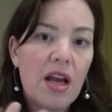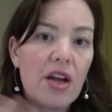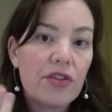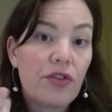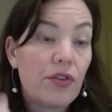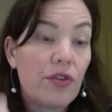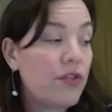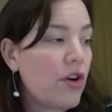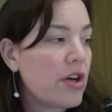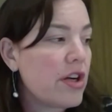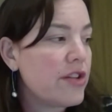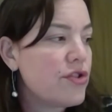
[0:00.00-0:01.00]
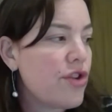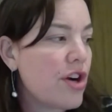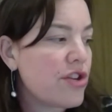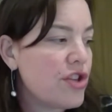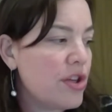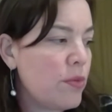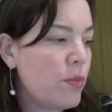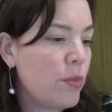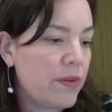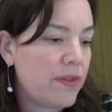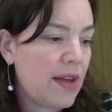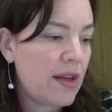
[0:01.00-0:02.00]
to start construction
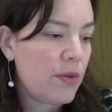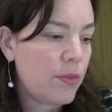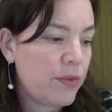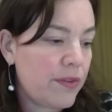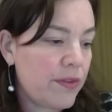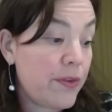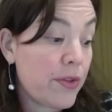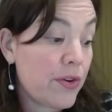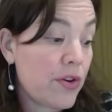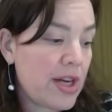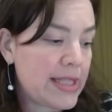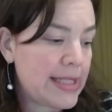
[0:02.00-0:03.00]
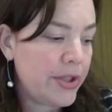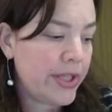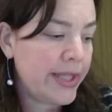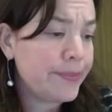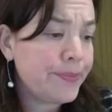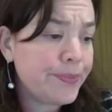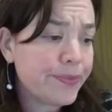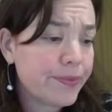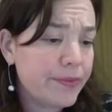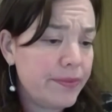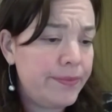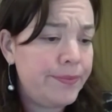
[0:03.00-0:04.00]
was a further criteria.
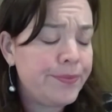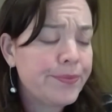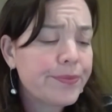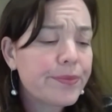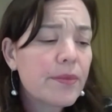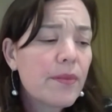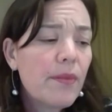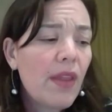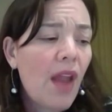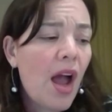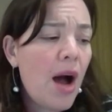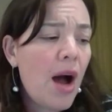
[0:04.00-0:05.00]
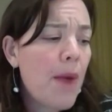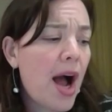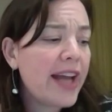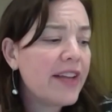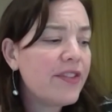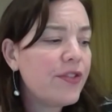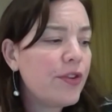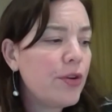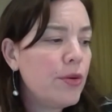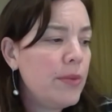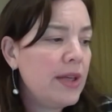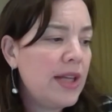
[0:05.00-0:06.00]
I
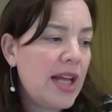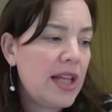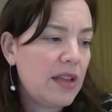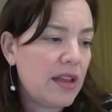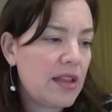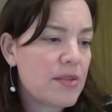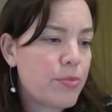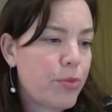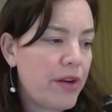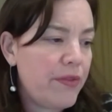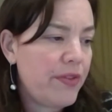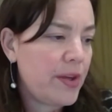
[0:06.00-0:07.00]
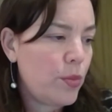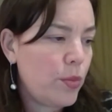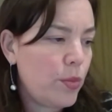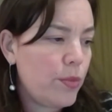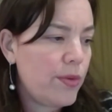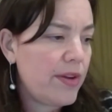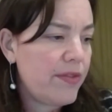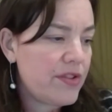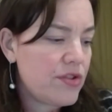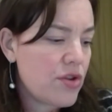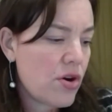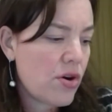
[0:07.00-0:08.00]
assume that this briefing, if it's
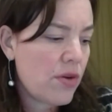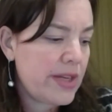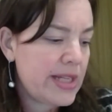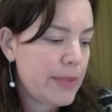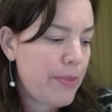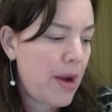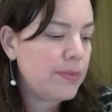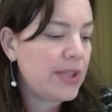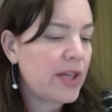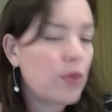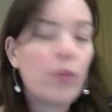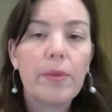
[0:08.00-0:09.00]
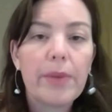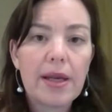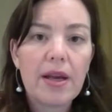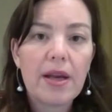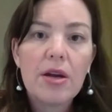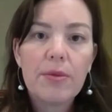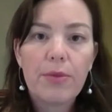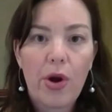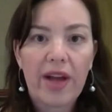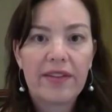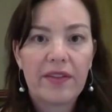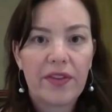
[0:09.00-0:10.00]
not already public, will be
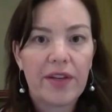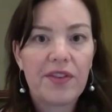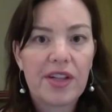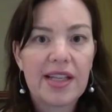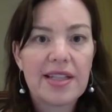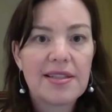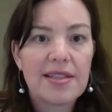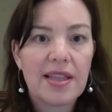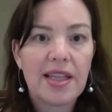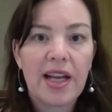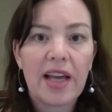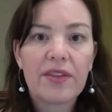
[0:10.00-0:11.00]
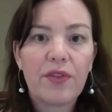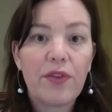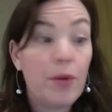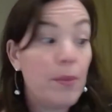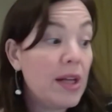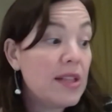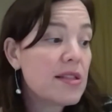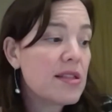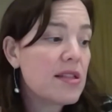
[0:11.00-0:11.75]
proactively released in the next few months.